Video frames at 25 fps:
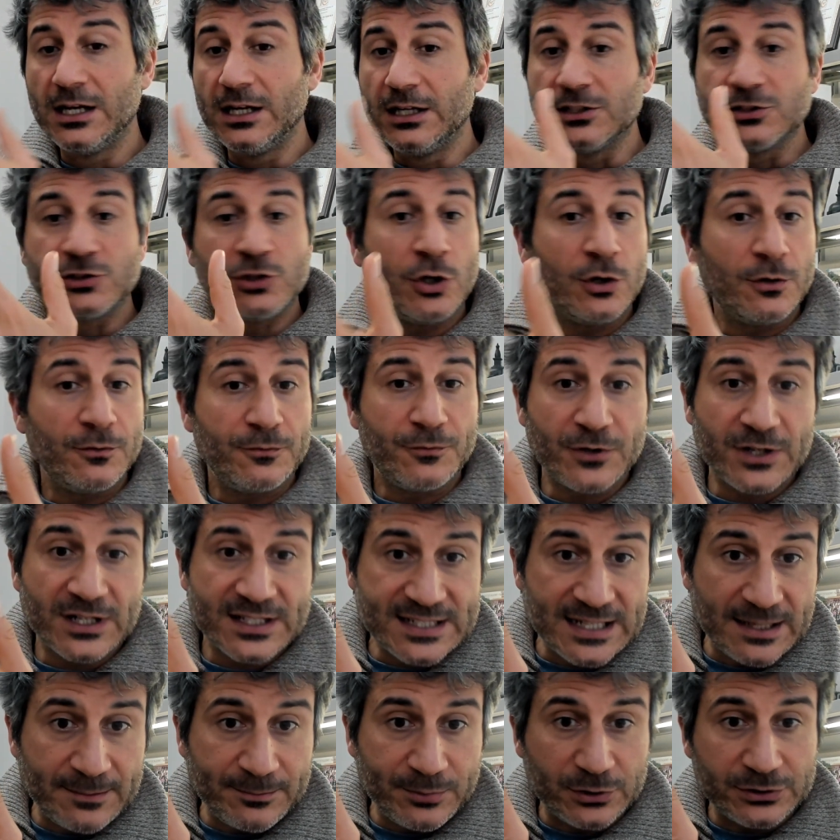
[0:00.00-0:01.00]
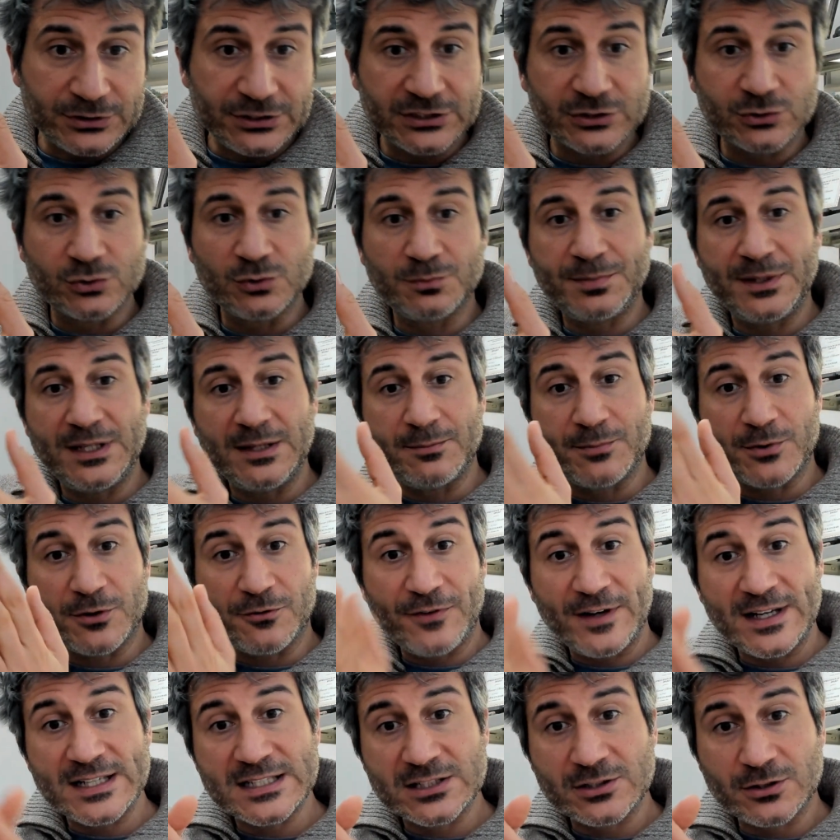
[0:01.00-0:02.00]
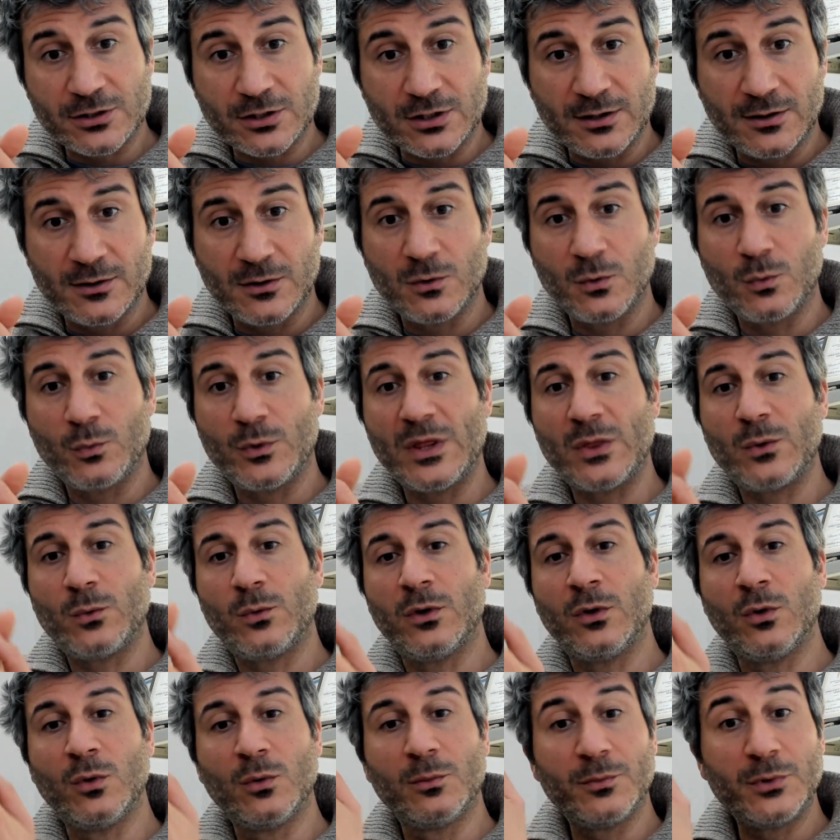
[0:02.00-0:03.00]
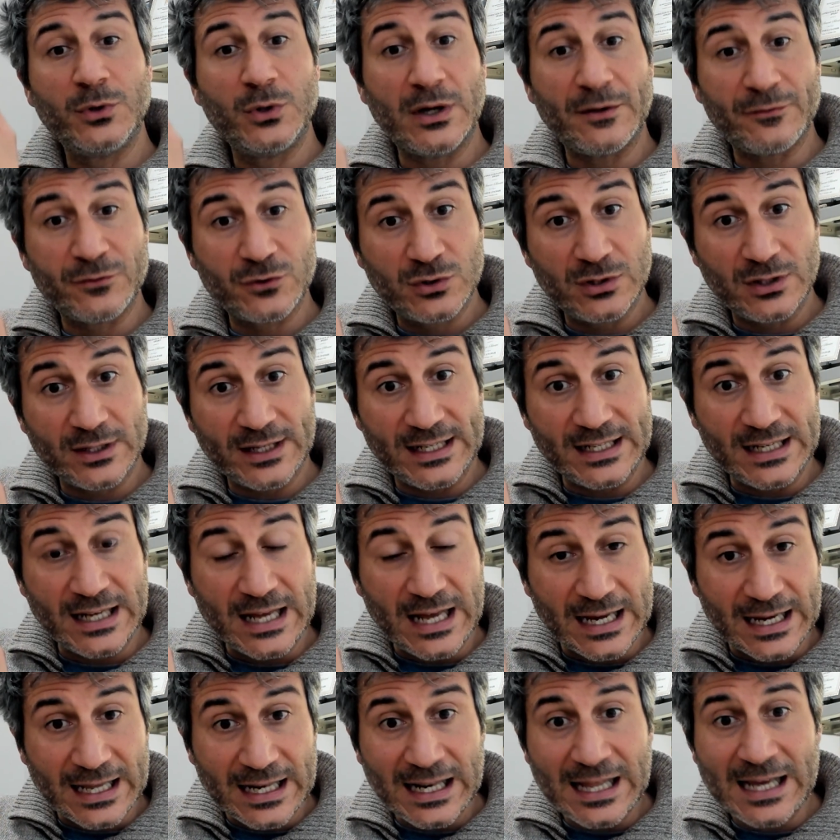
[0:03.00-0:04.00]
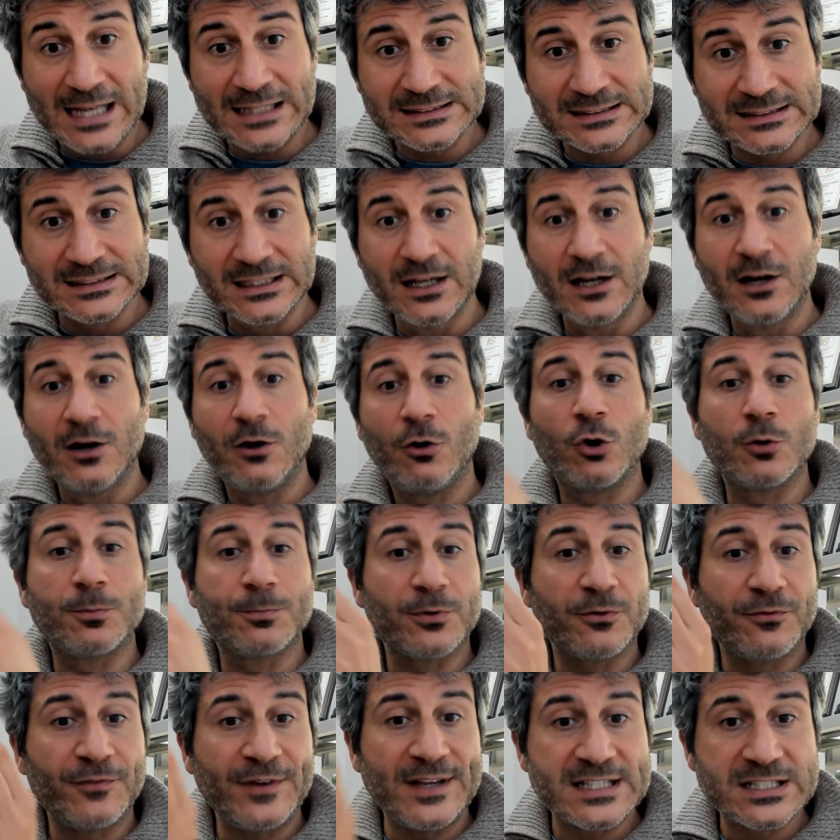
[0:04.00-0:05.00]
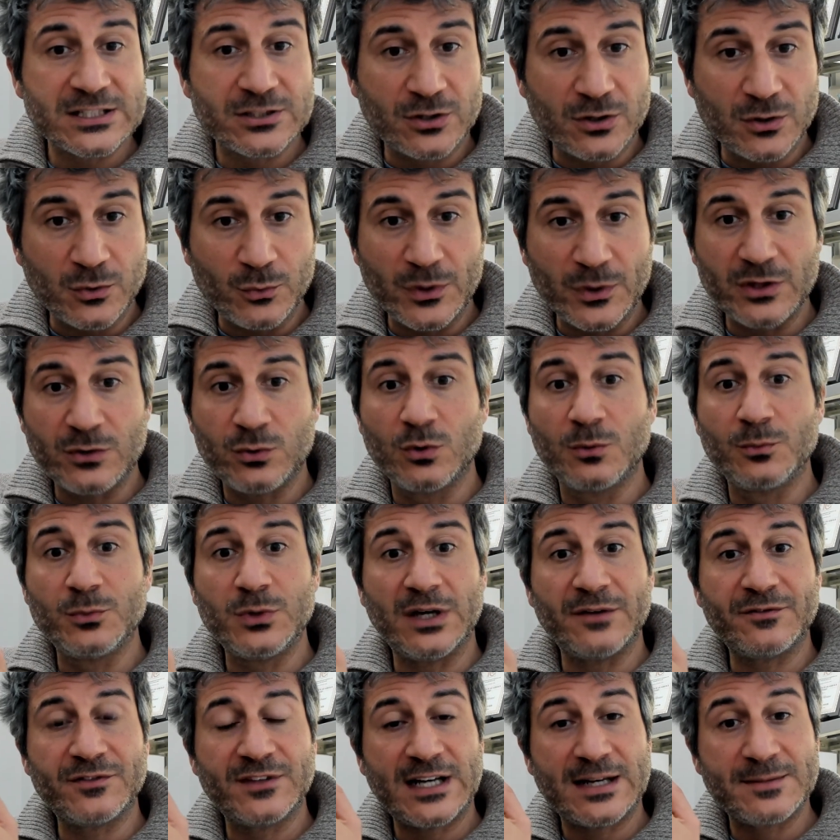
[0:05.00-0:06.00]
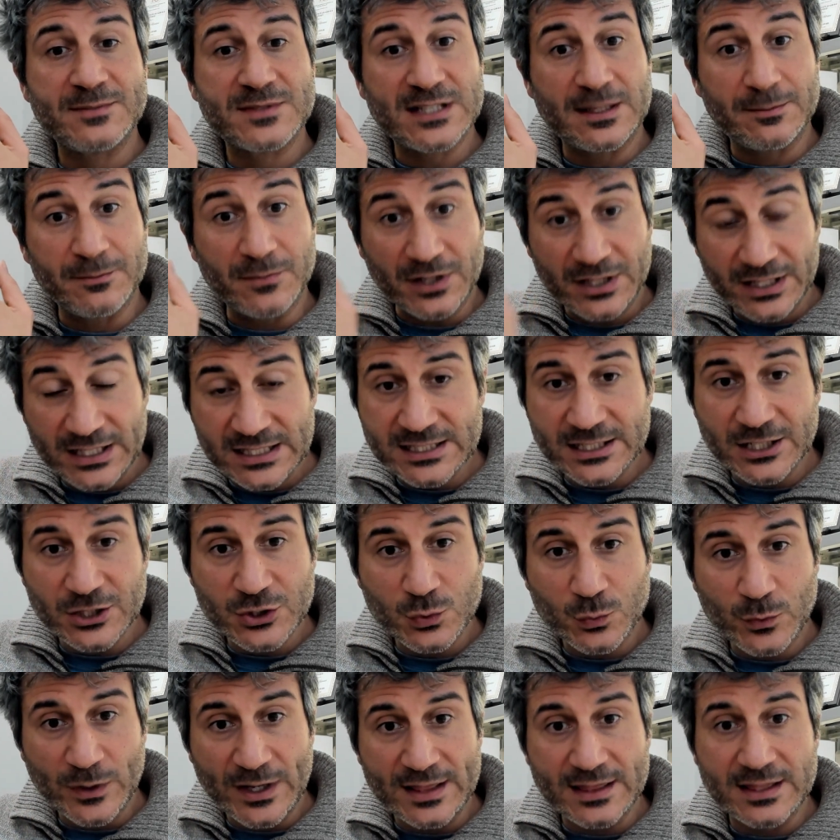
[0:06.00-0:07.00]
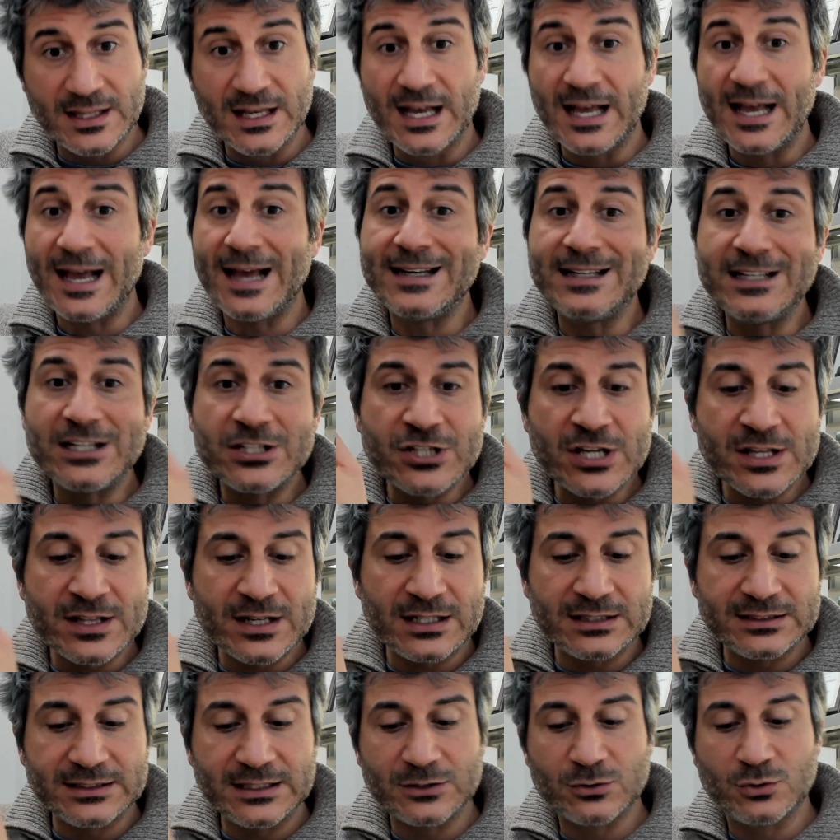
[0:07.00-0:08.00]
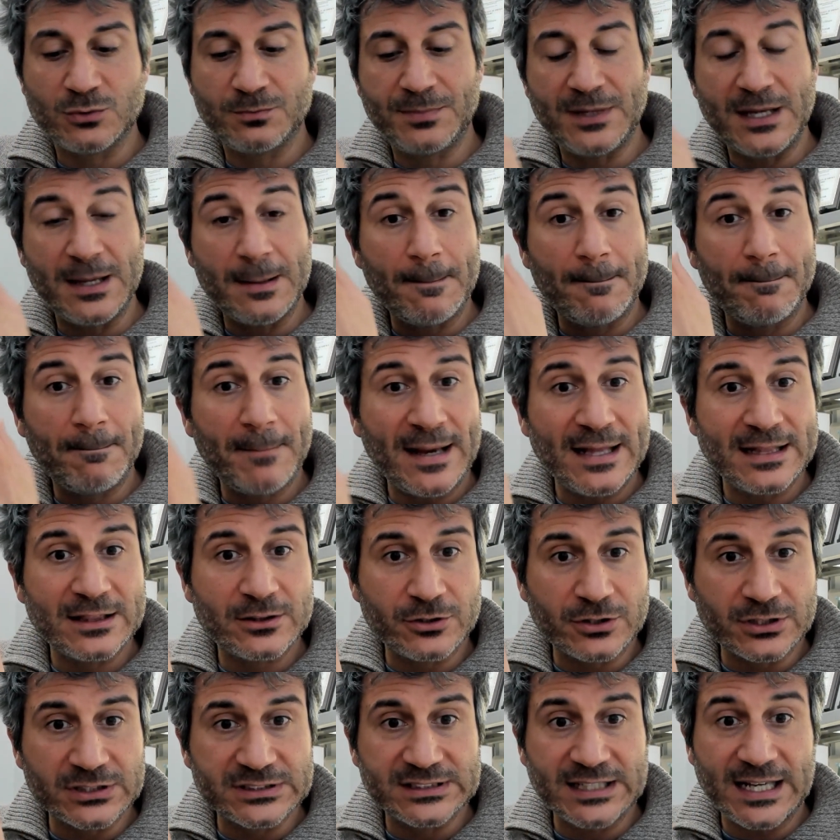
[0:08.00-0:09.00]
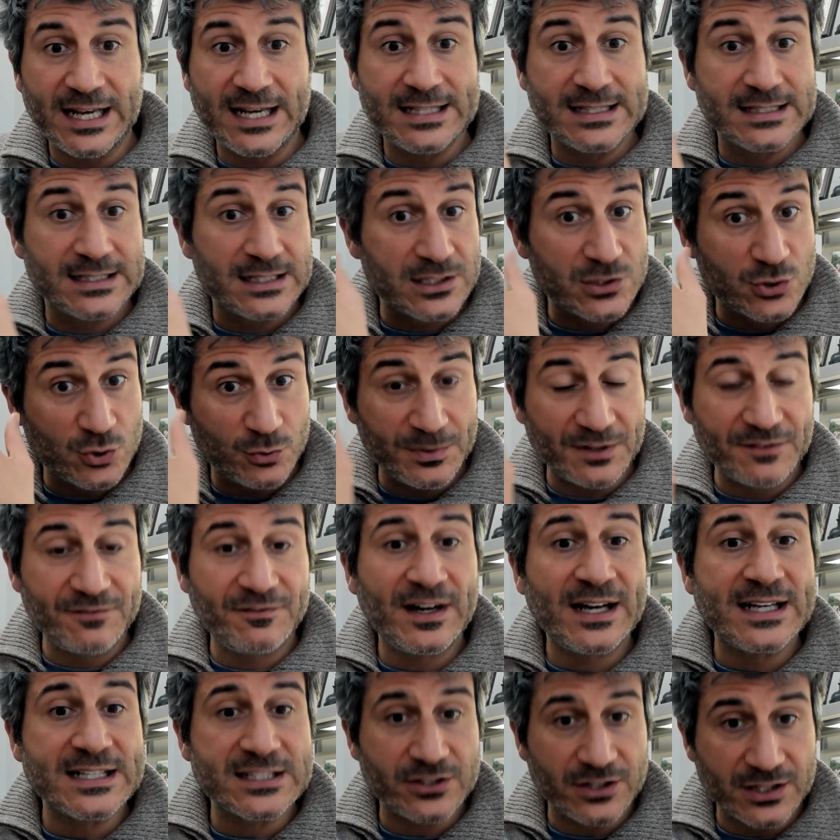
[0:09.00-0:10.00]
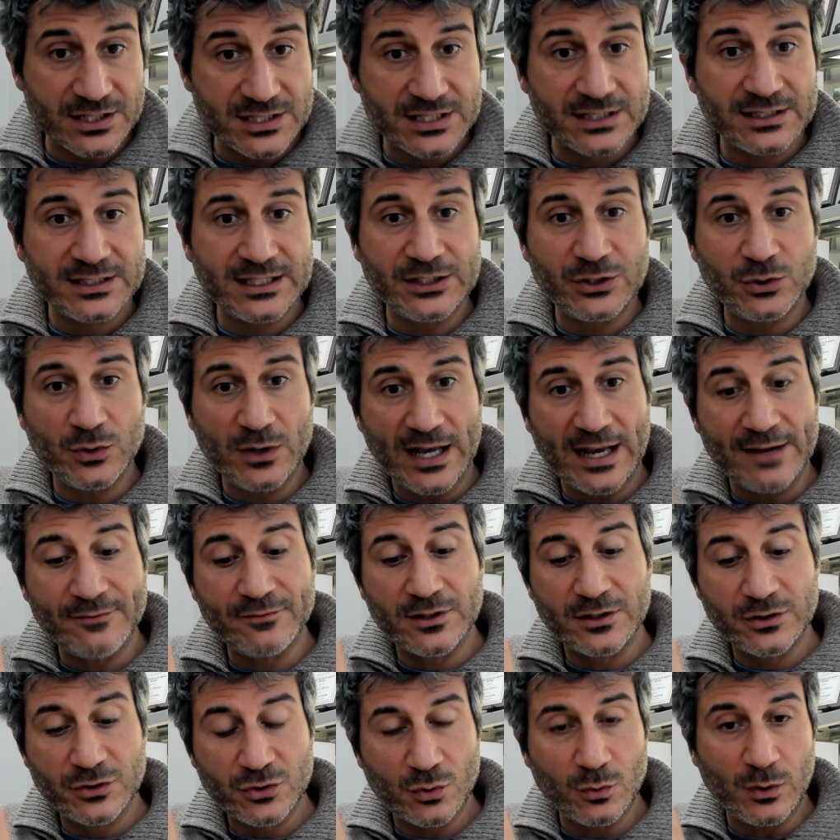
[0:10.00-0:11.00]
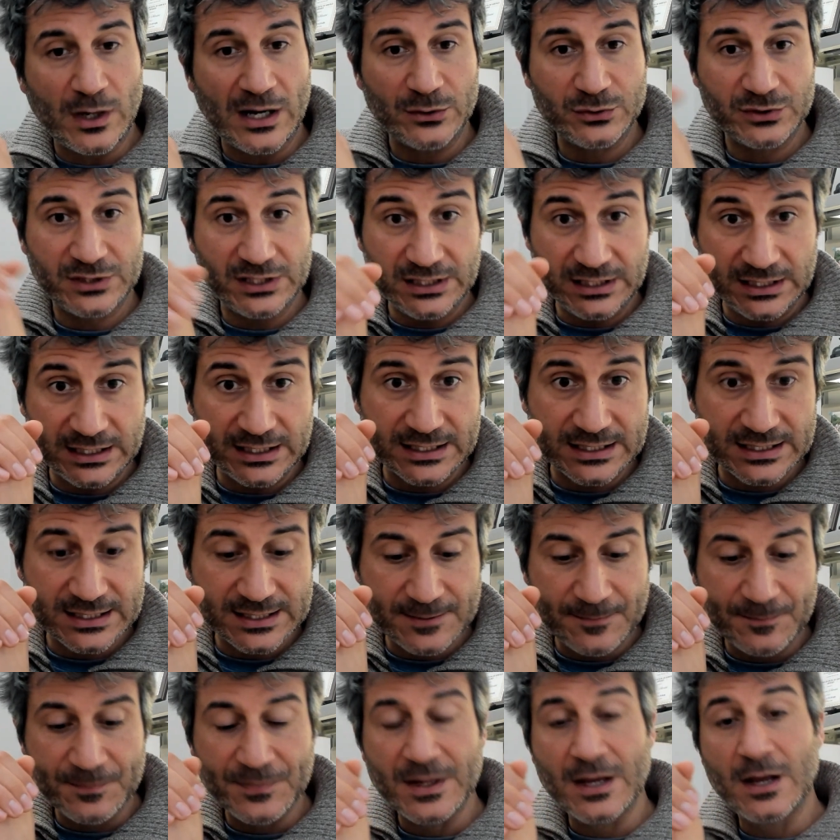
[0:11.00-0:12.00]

So, for example, this could be professor with whom you have taken a class or professor with whom you have done some research with, and in general, that could be mentors and supervisors that you have throughout the years.